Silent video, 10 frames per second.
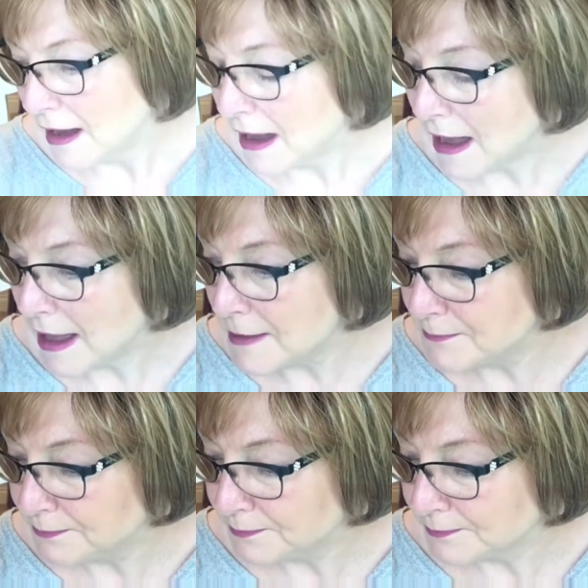
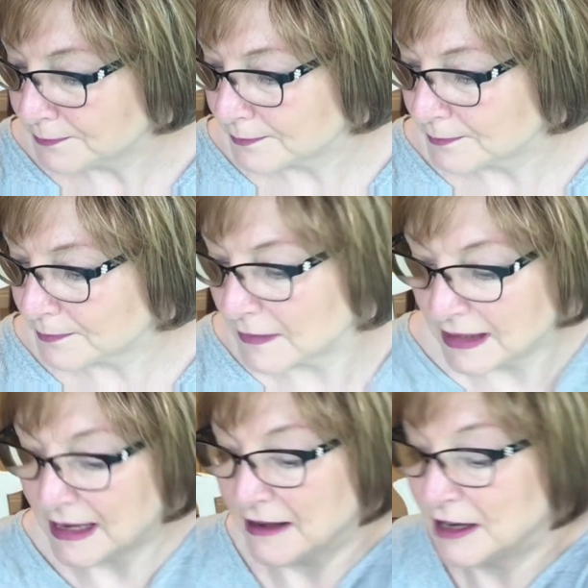
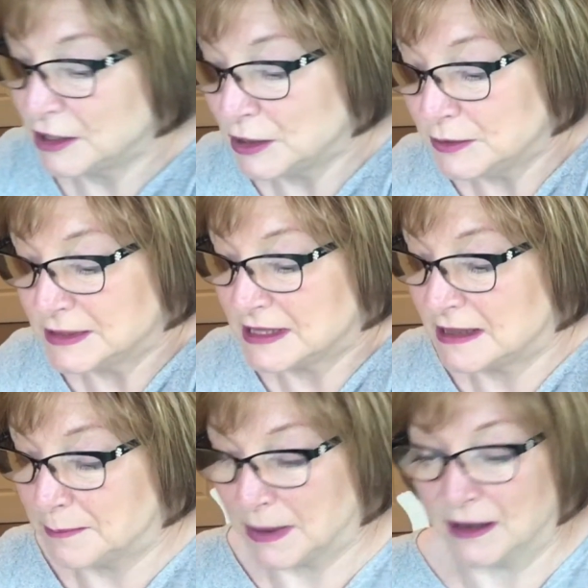Yeah, and I used
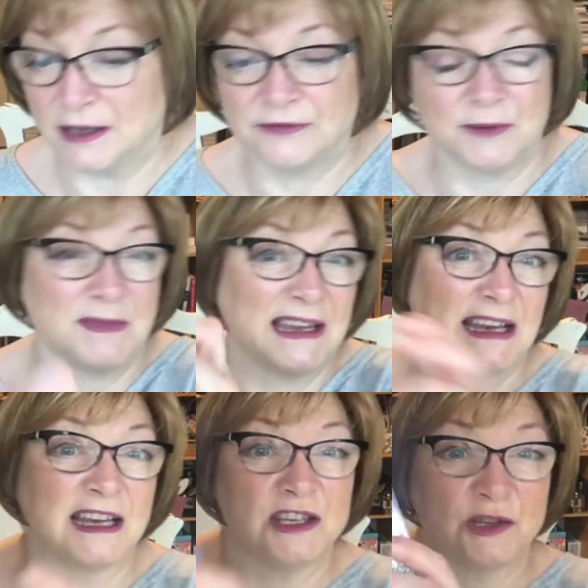the bird from the
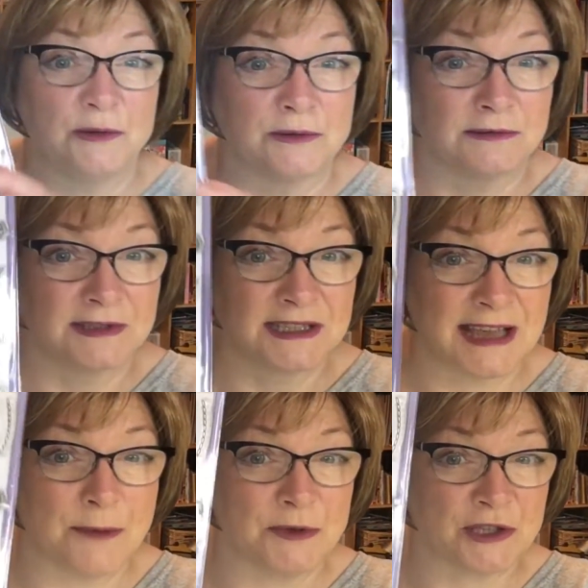Inky Doodles
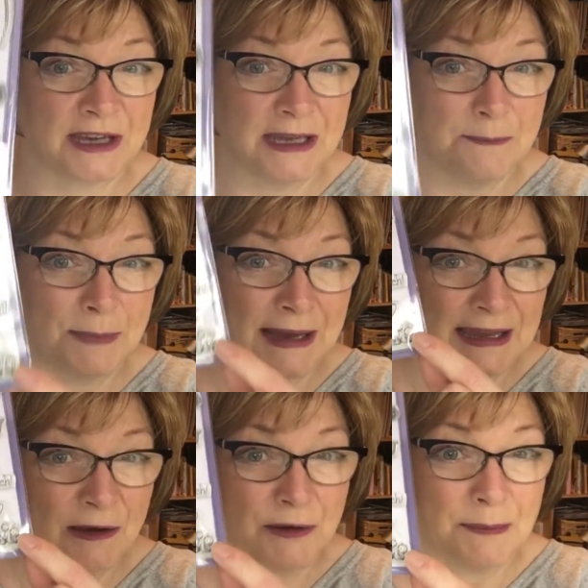set, which I keep
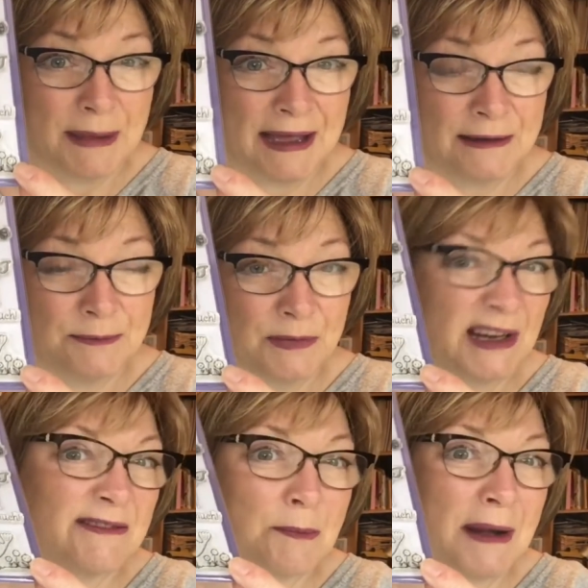banging on about. I'm going
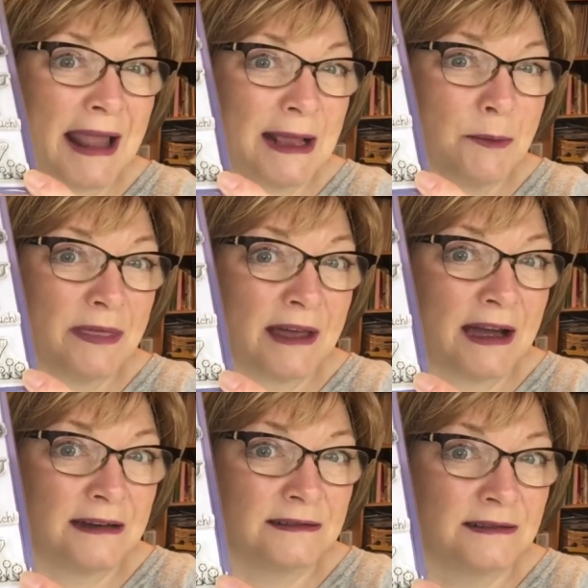to have a play with
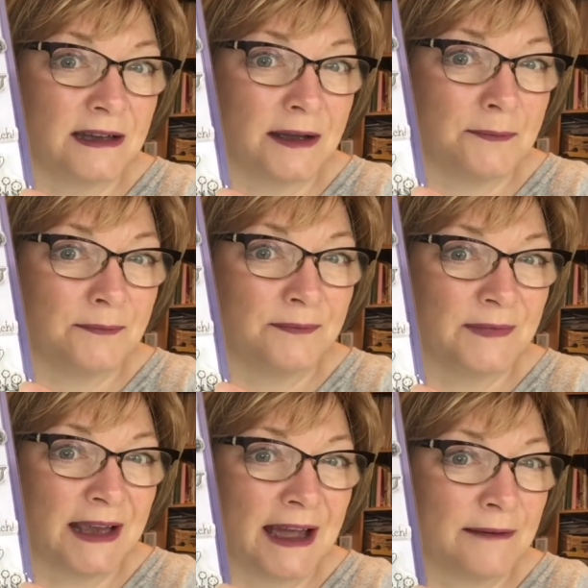that.
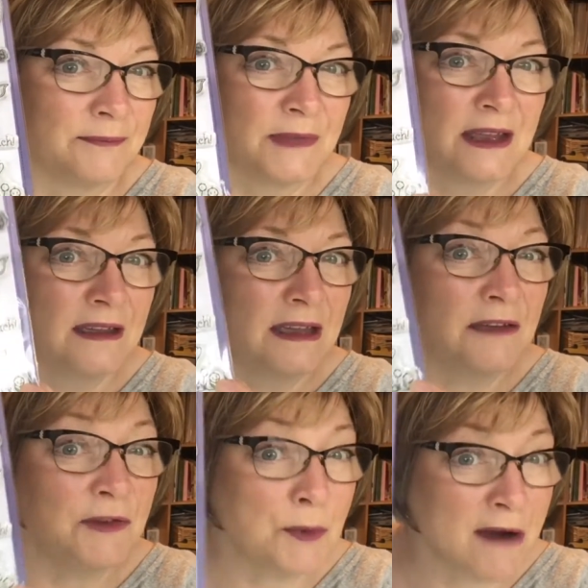Yeah,
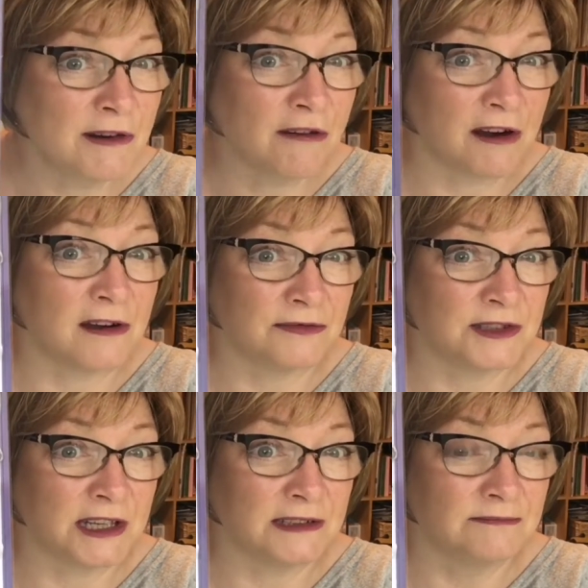if you are a
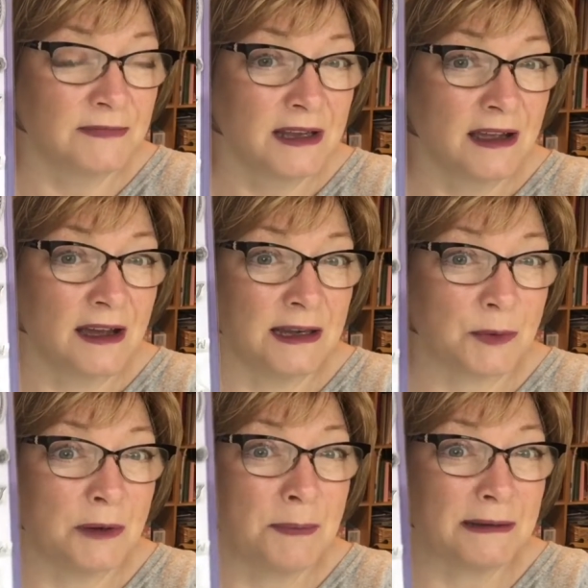crafter and you
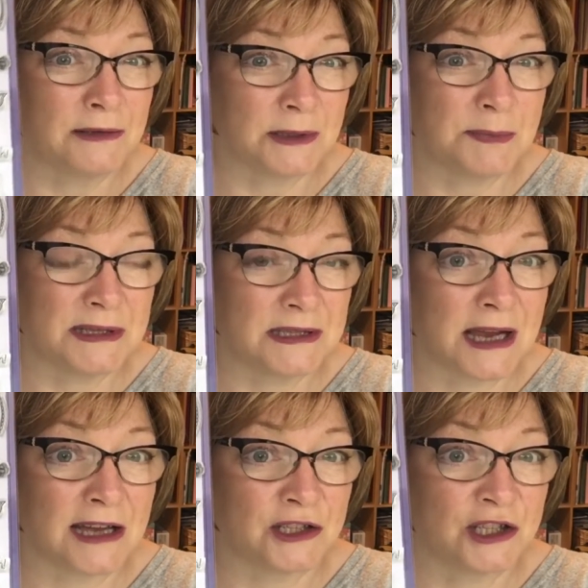want to build up a
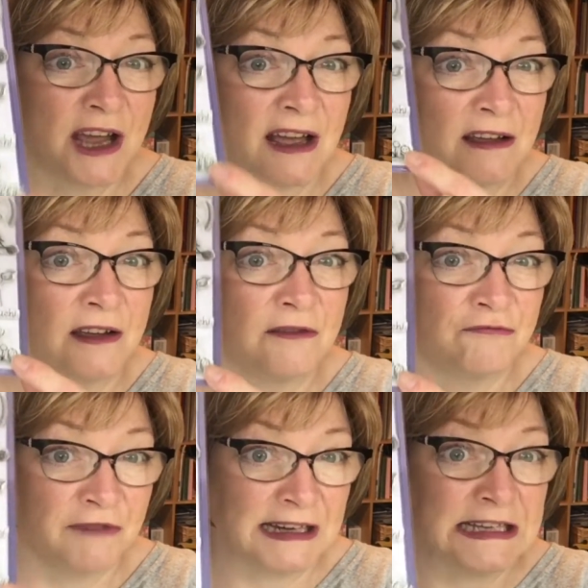stash at a
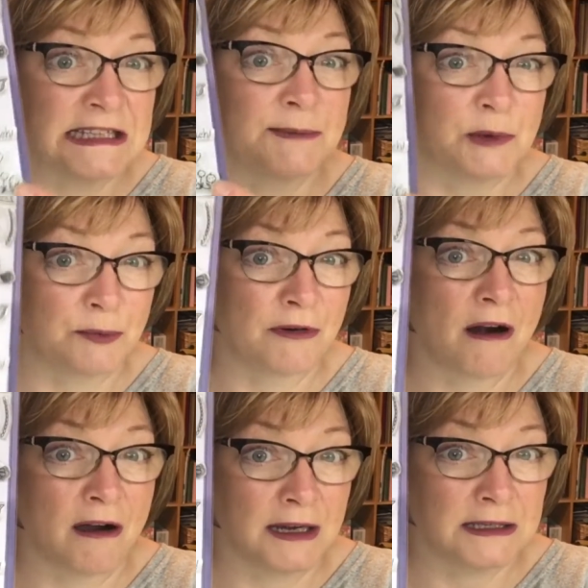reasonable
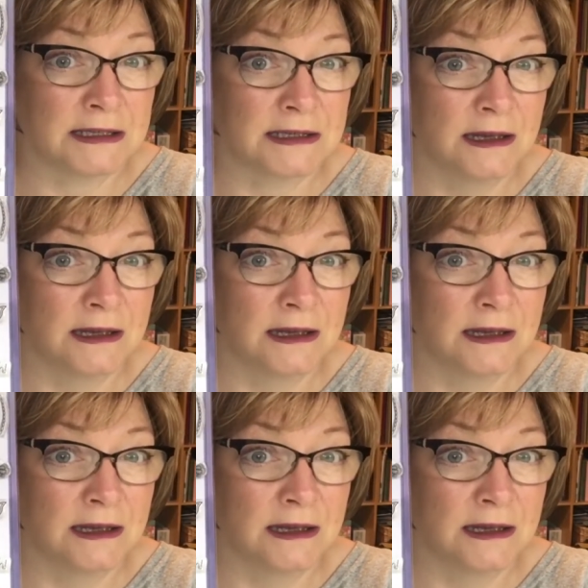price,